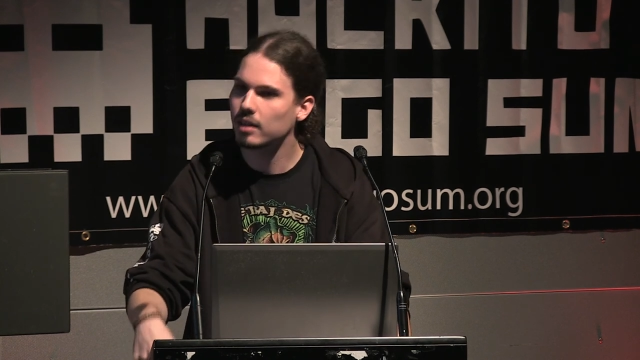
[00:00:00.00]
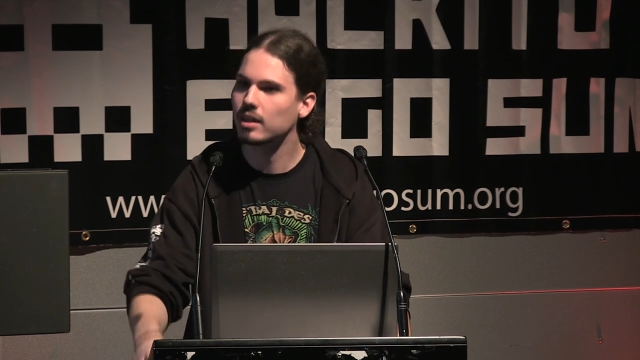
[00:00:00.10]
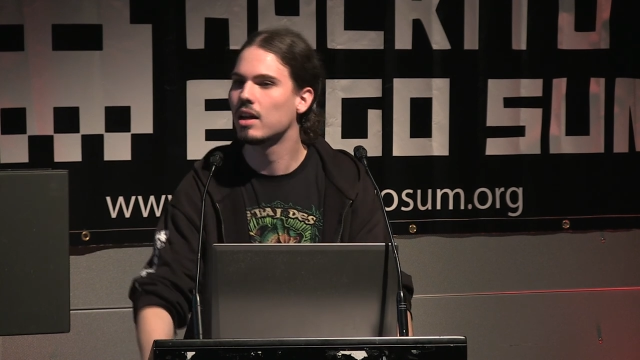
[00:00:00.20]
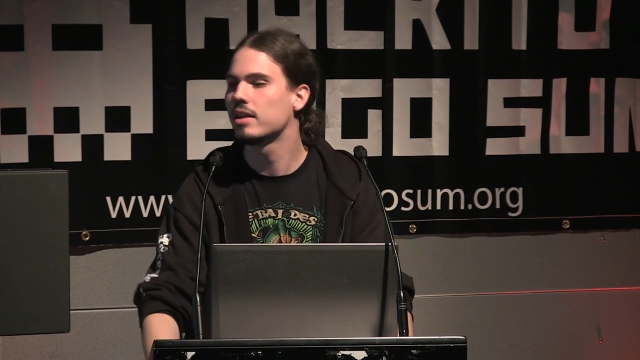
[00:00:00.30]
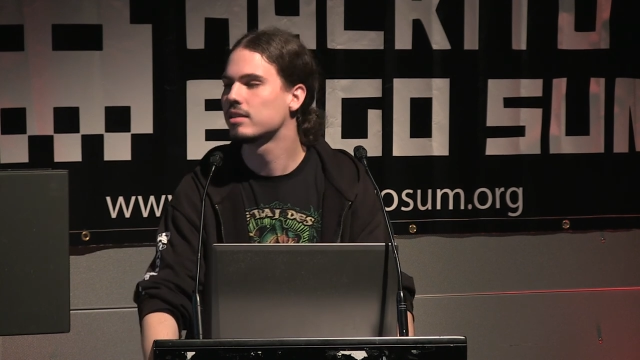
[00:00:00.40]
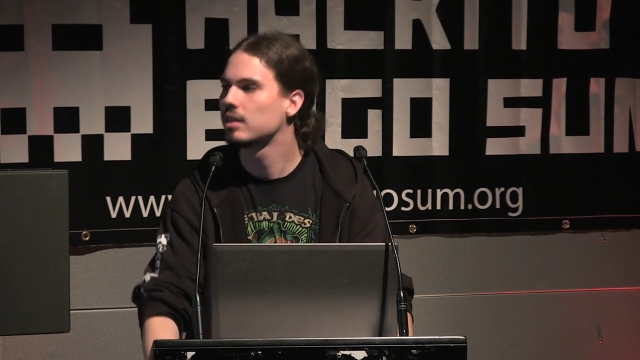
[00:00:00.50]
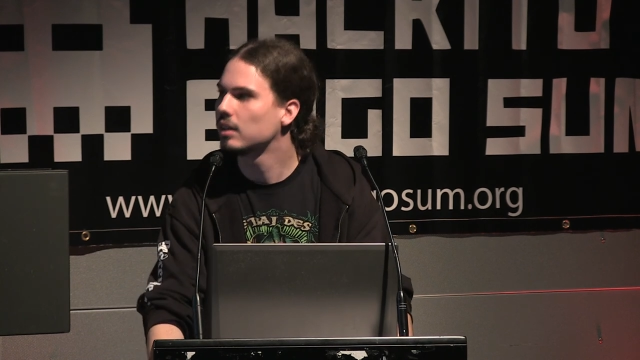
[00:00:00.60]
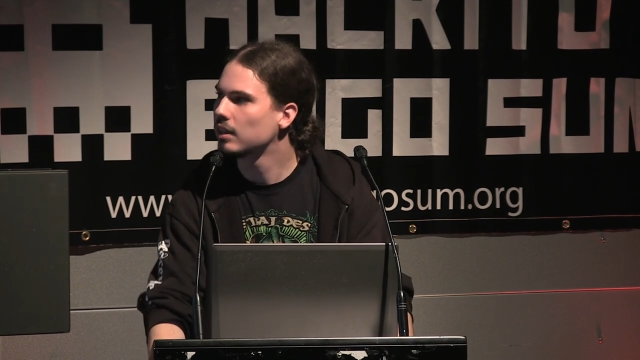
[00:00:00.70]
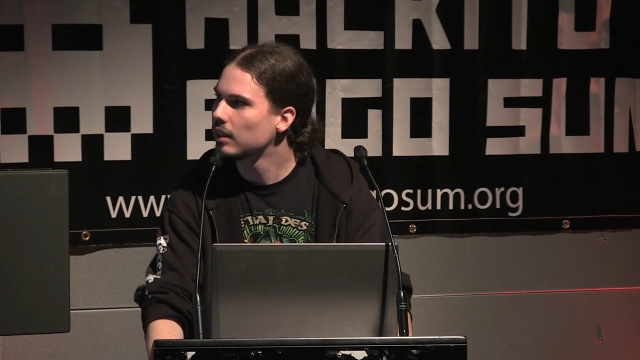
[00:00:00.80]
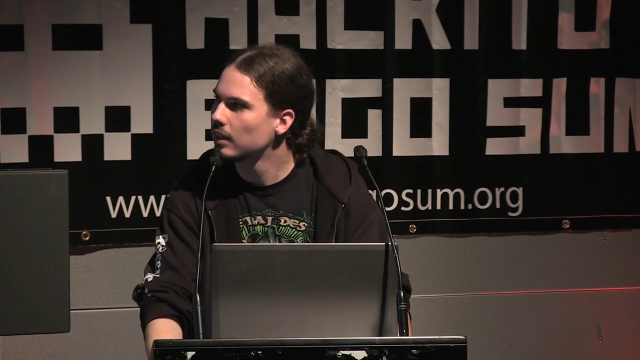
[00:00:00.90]
analyze
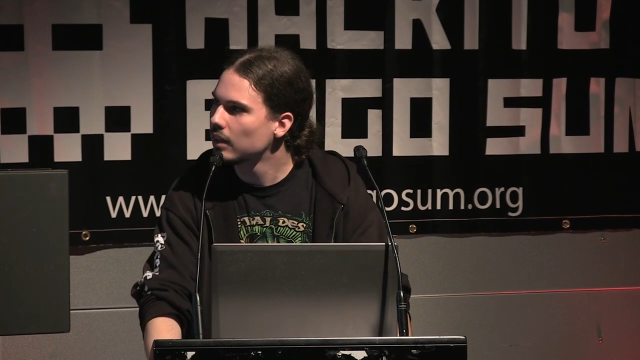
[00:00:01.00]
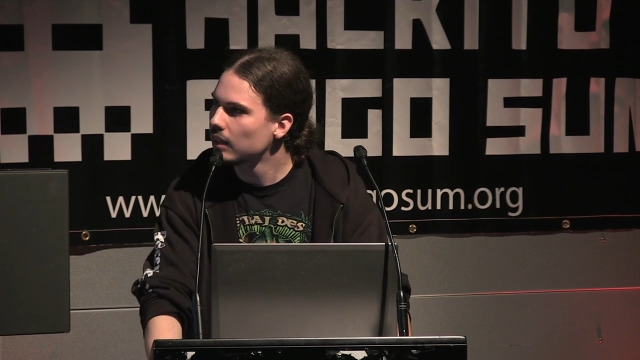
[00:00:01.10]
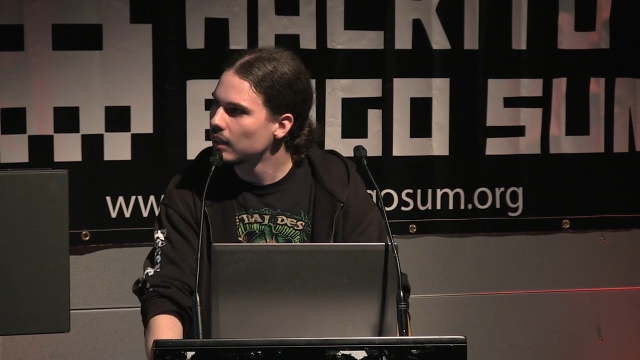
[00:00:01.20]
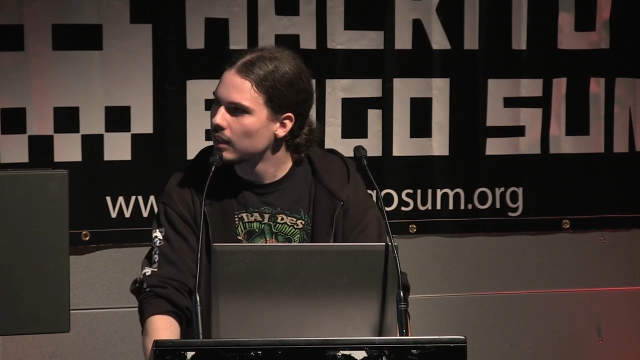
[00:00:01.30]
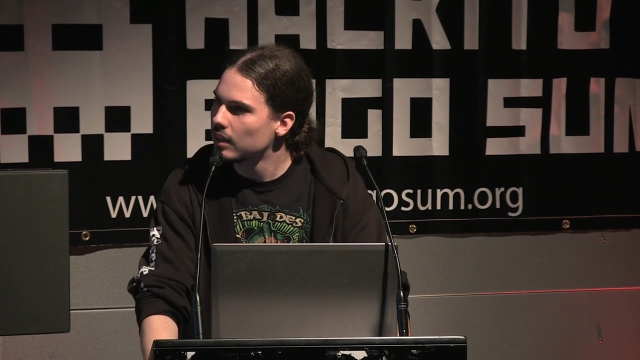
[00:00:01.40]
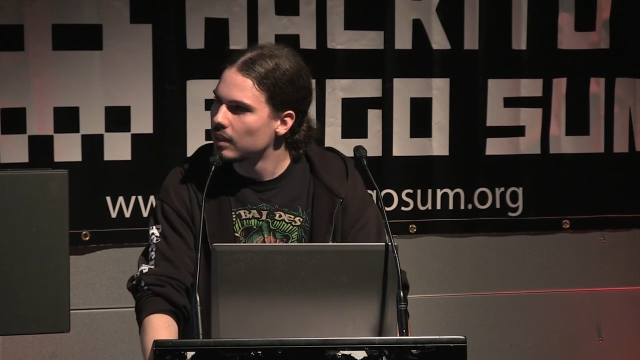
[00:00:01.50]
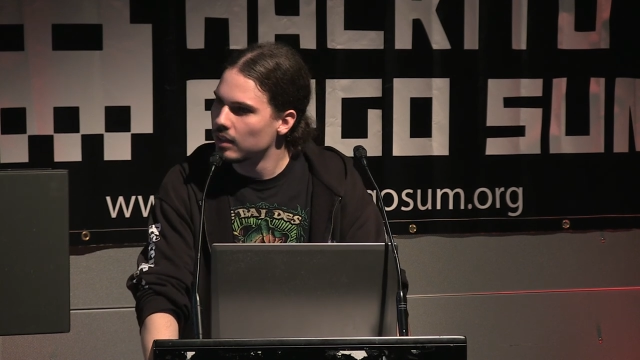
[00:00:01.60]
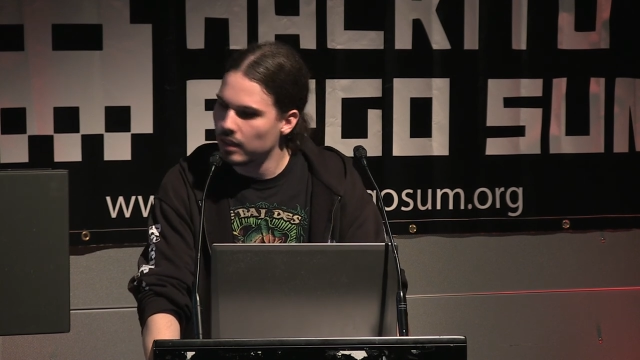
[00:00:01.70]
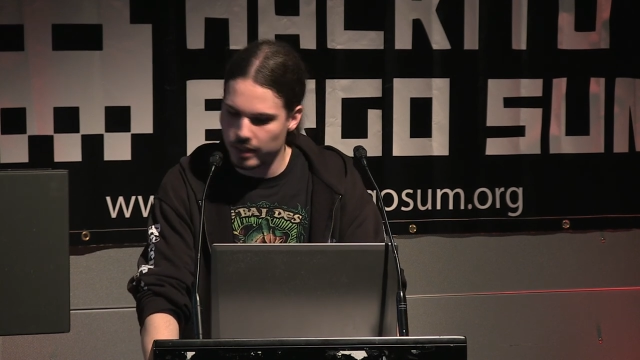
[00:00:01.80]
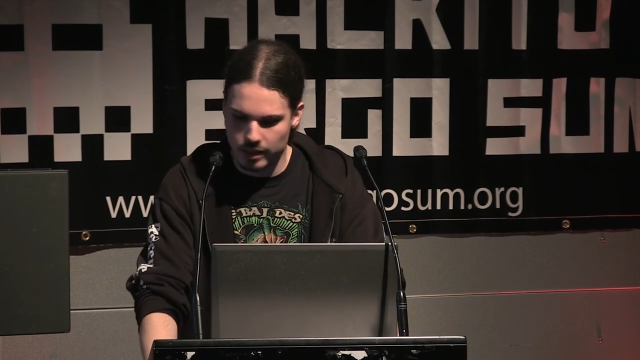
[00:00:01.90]

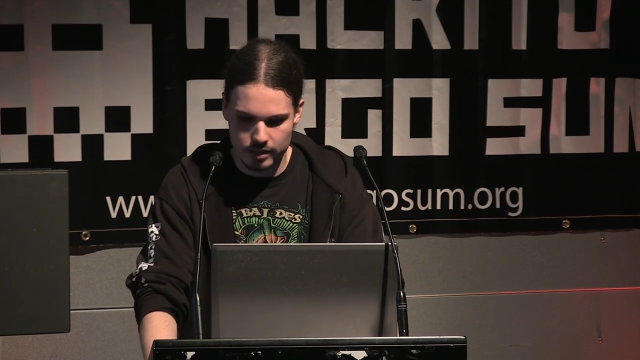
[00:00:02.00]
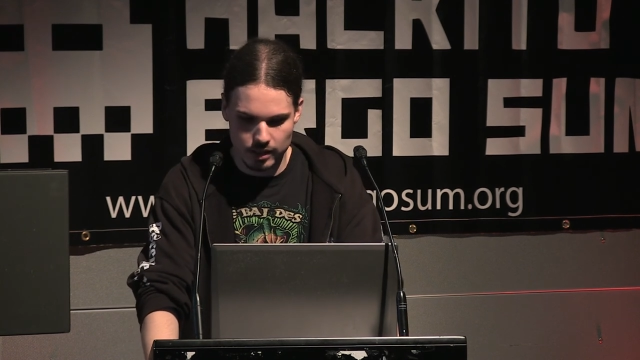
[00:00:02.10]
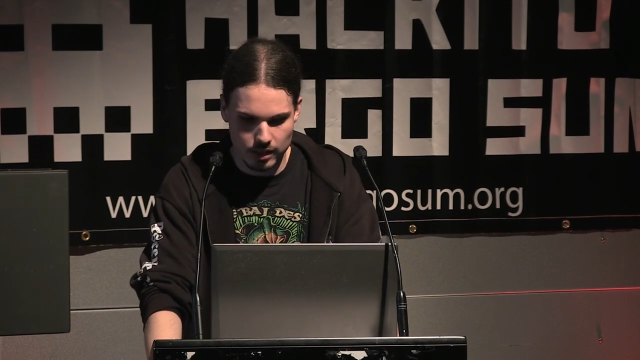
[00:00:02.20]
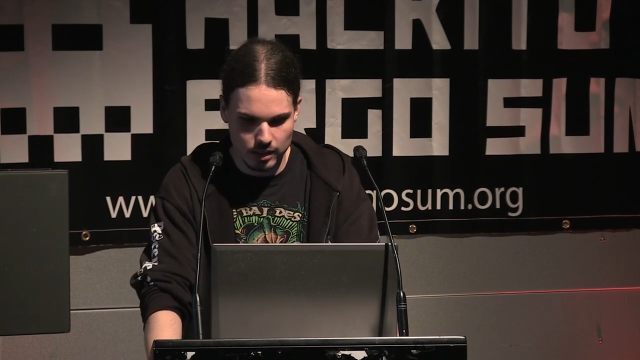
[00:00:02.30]
is